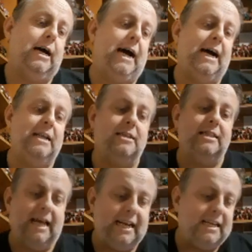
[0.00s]
And
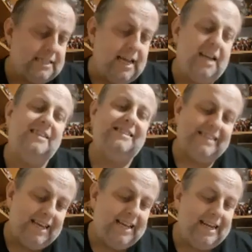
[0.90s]
like I say,
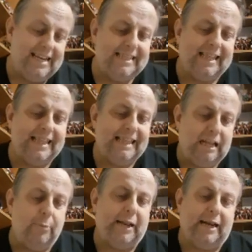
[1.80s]
yeah, he is a
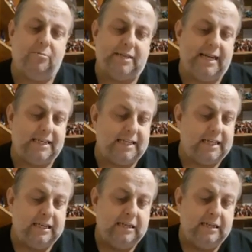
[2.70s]
little bit outdated.